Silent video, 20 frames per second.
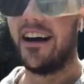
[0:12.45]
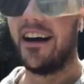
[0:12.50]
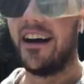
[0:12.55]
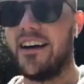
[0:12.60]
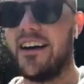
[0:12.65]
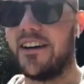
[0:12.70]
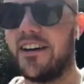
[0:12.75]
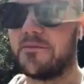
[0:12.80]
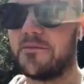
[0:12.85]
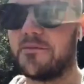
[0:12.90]

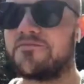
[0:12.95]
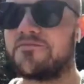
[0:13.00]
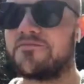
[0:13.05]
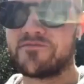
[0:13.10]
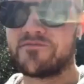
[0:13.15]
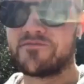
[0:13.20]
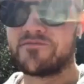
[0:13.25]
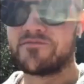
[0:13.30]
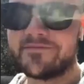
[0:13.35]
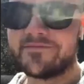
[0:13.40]
I'm known
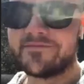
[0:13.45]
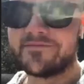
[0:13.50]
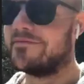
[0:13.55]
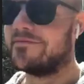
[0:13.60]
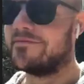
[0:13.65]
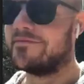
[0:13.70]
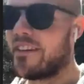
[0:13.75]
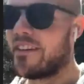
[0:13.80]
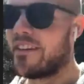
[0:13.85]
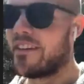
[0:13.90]
as
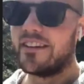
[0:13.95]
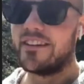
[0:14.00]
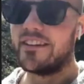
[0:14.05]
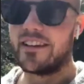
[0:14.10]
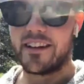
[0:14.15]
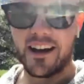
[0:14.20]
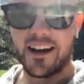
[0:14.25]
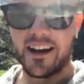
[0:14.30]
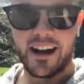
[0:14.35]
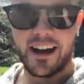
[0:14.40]

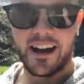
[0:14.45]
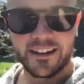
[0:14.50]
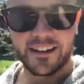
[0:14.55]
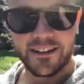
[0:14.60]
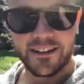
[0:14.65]
the